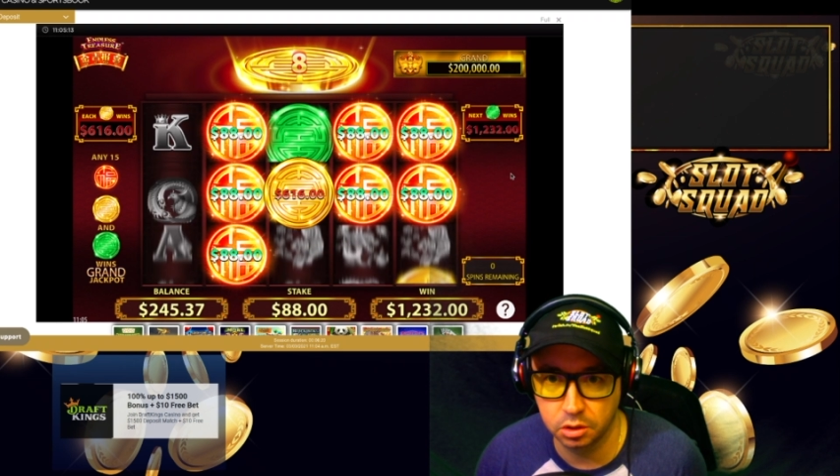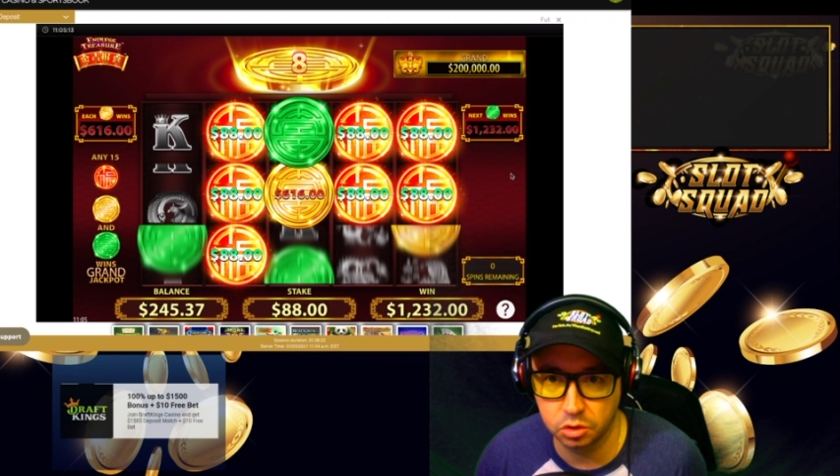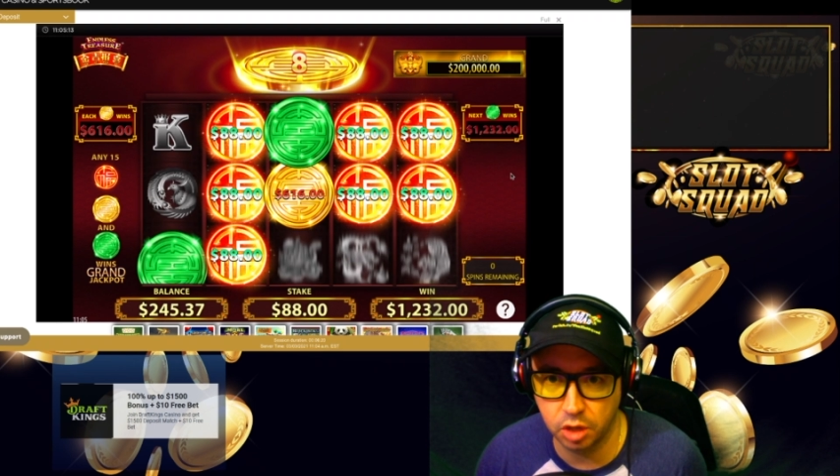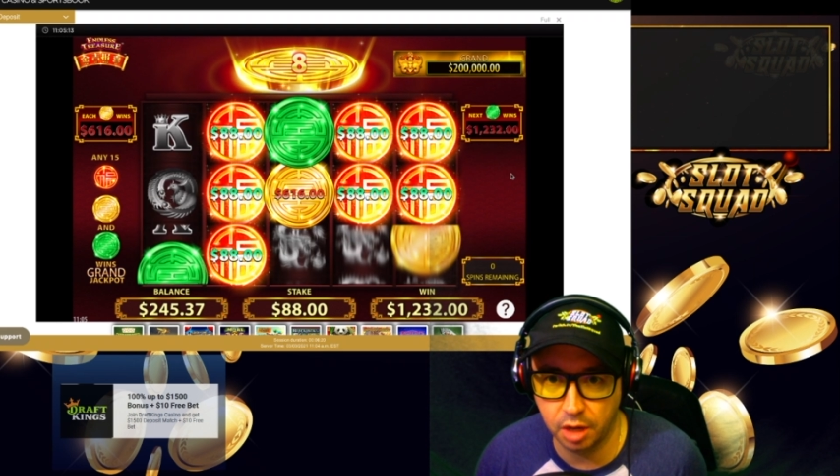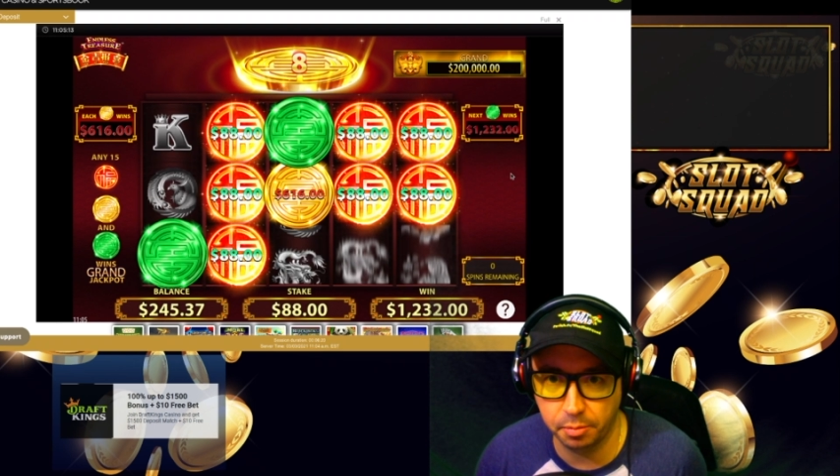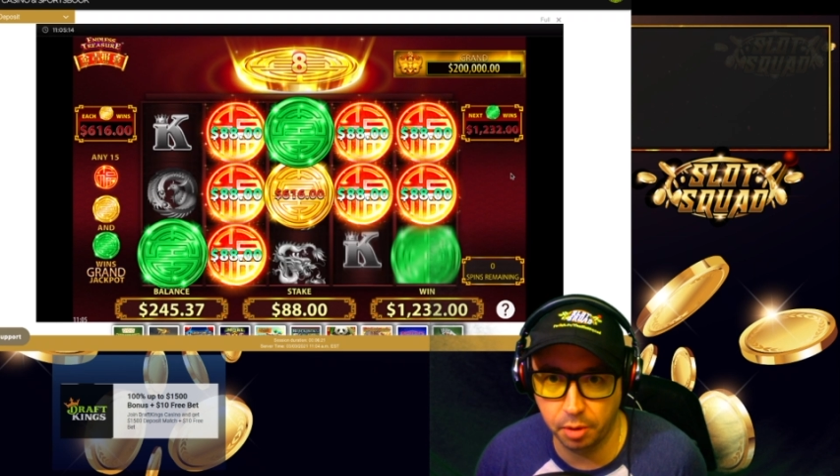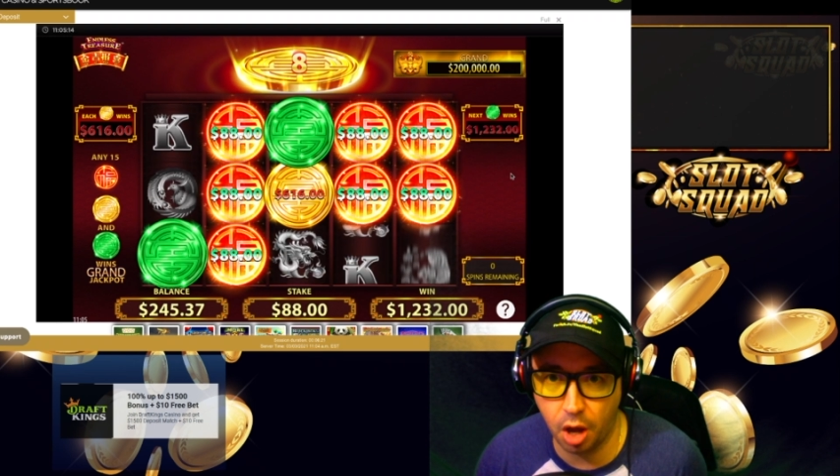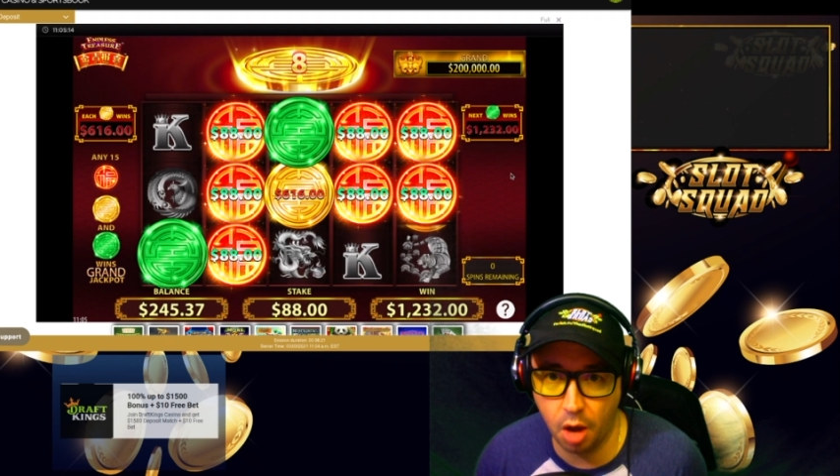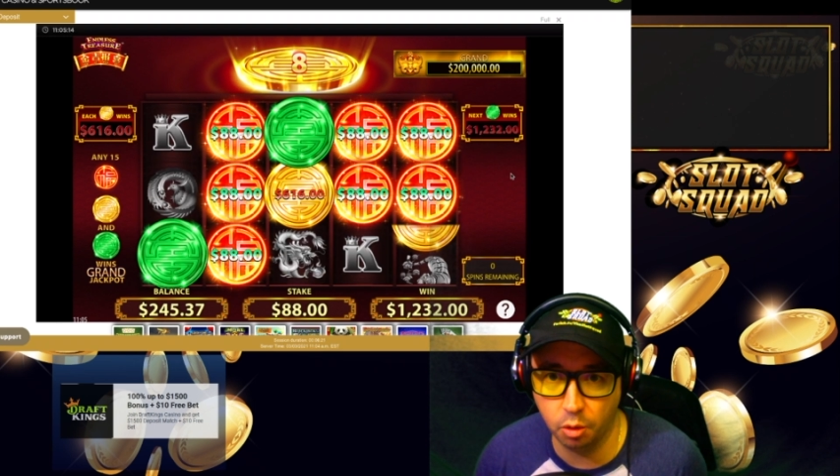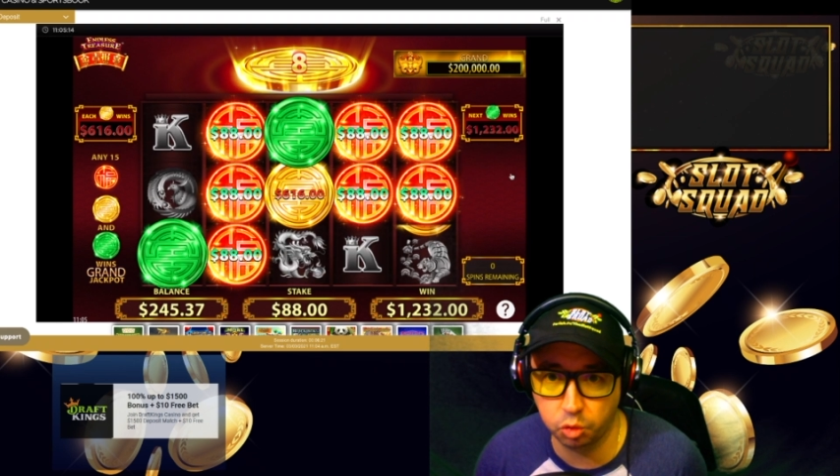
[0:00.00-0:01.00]
Drop a bo-
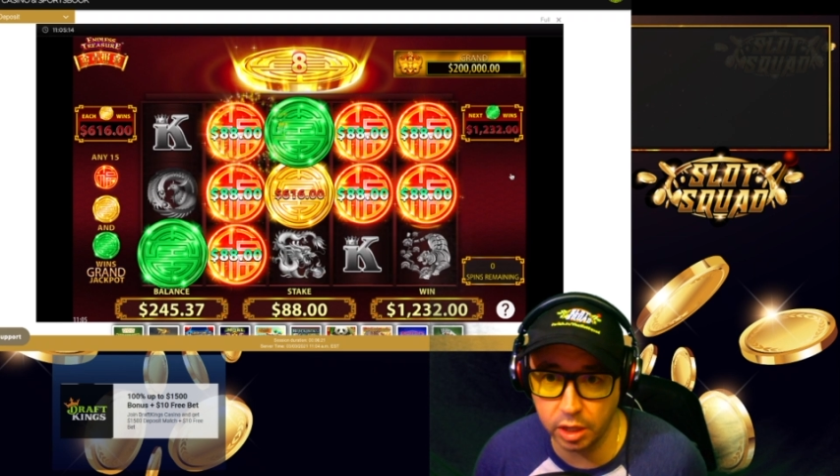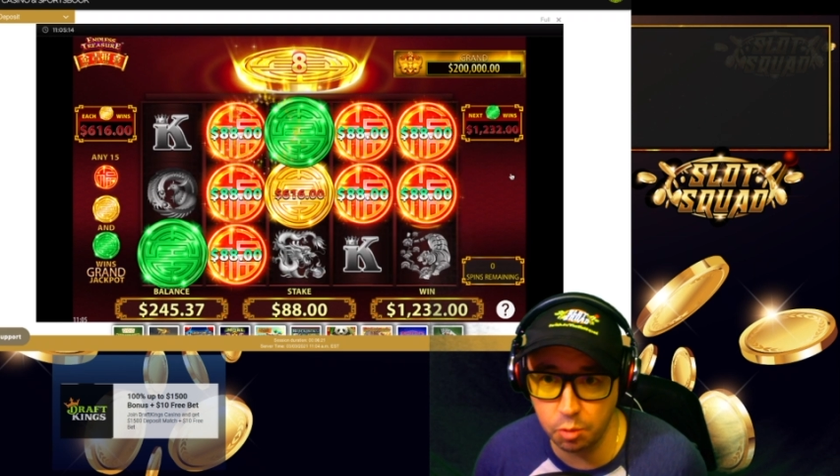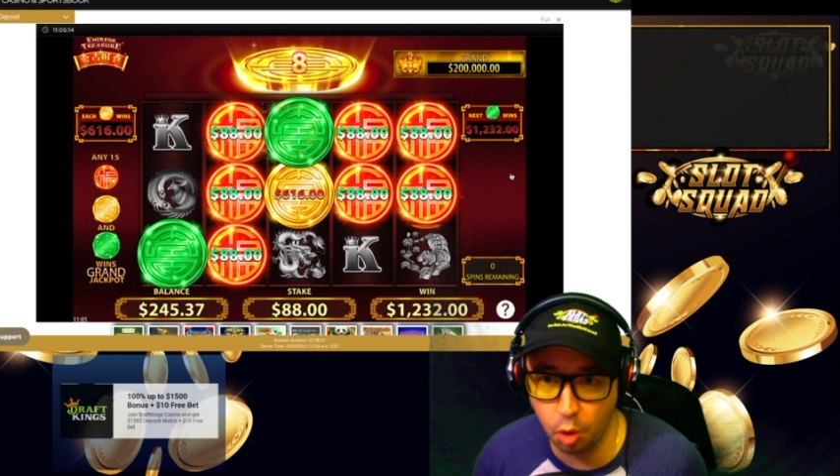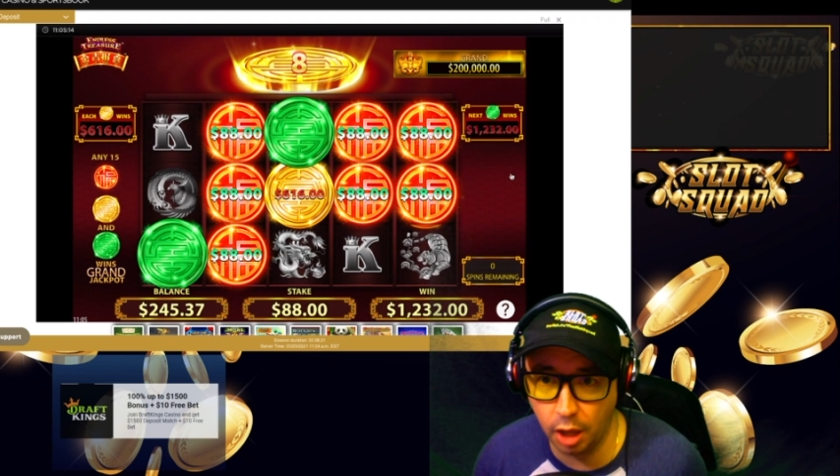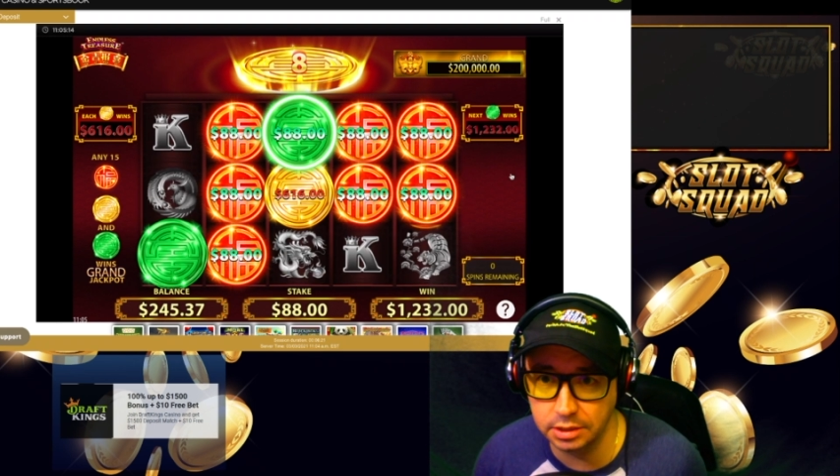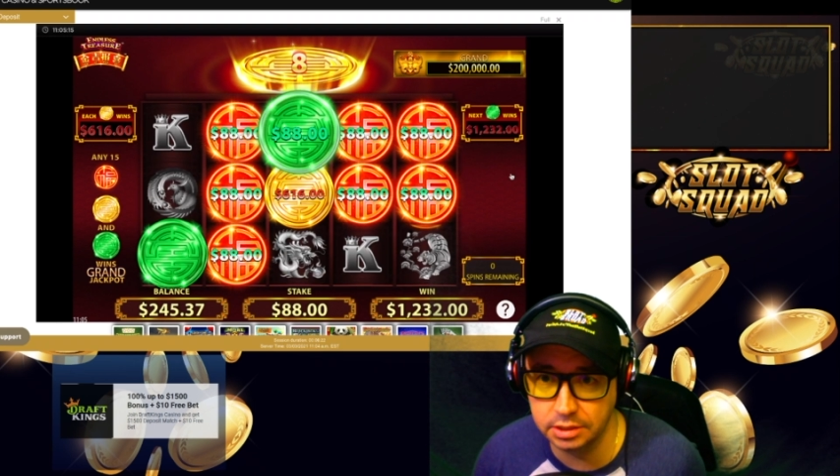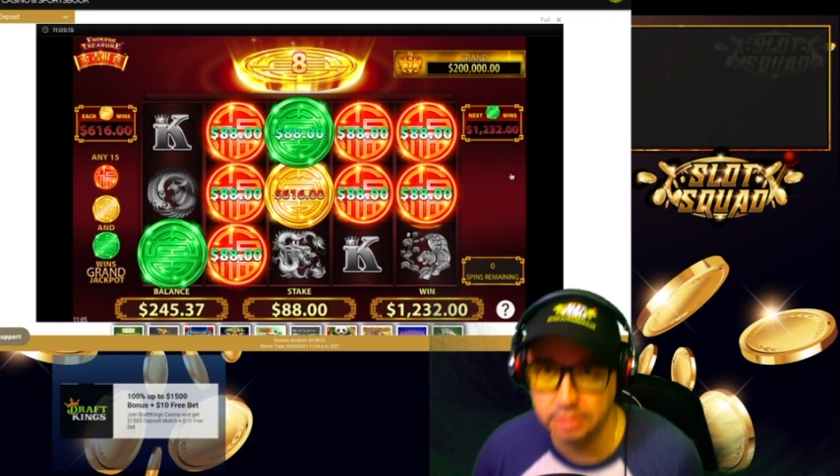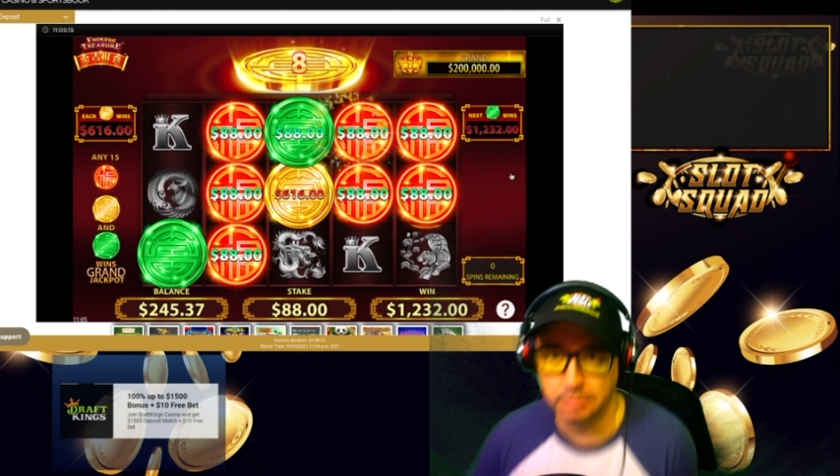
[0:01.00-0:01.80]
Oh, green ones!